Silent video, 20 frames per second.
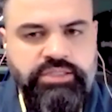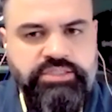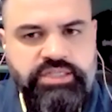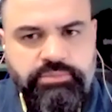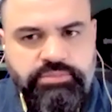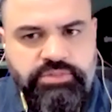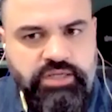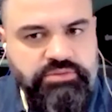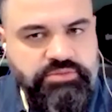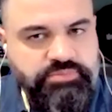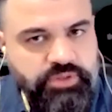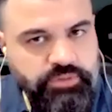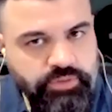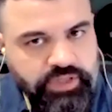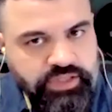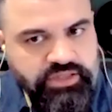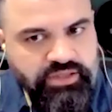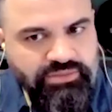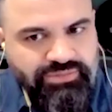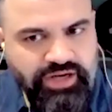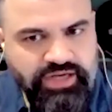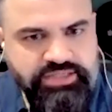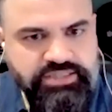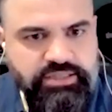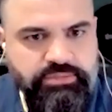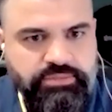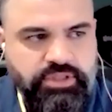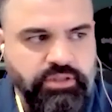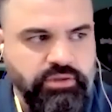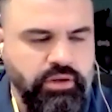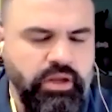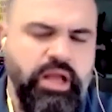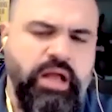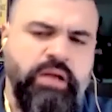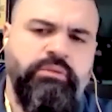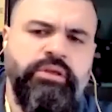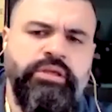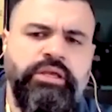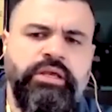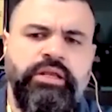And sometimes people get the mindset to go,
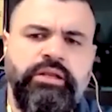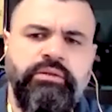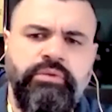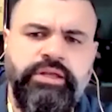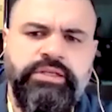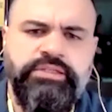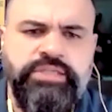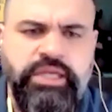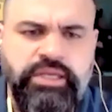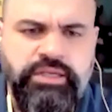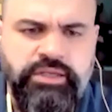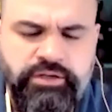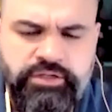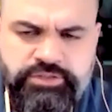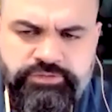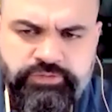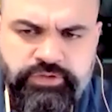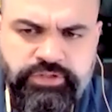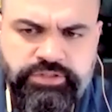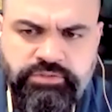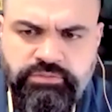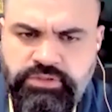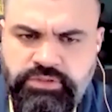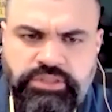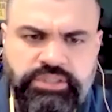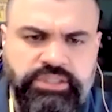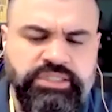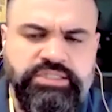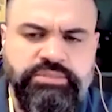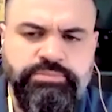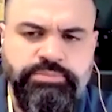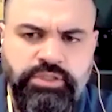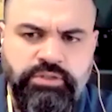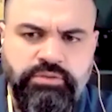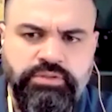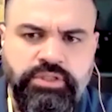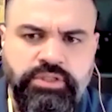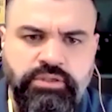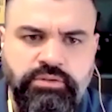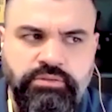oh, well, you got to wait 10 years for it to really
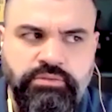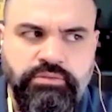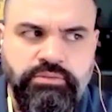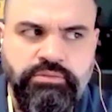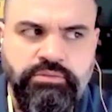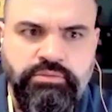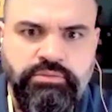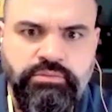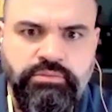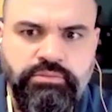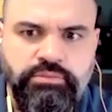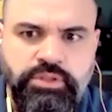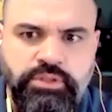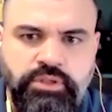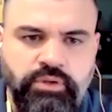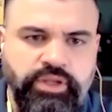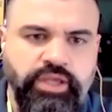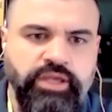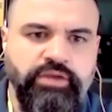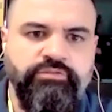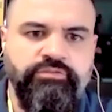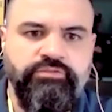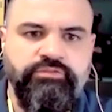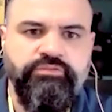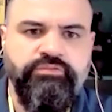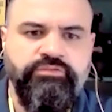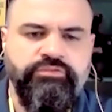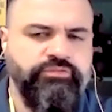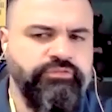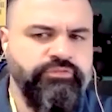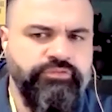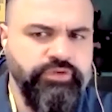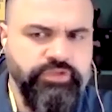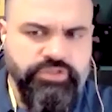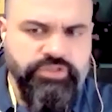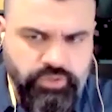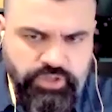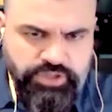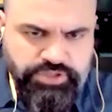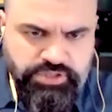explode though. Well, okay.
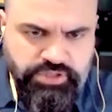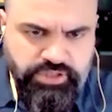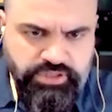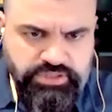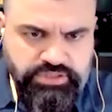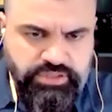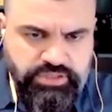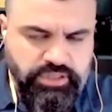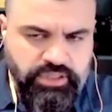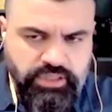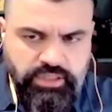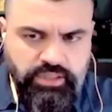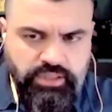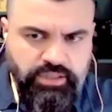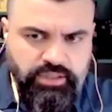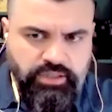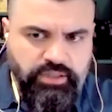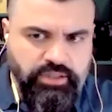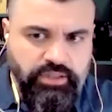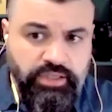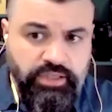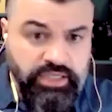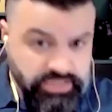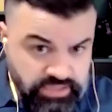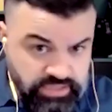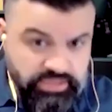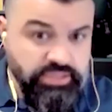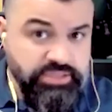First question is, isn't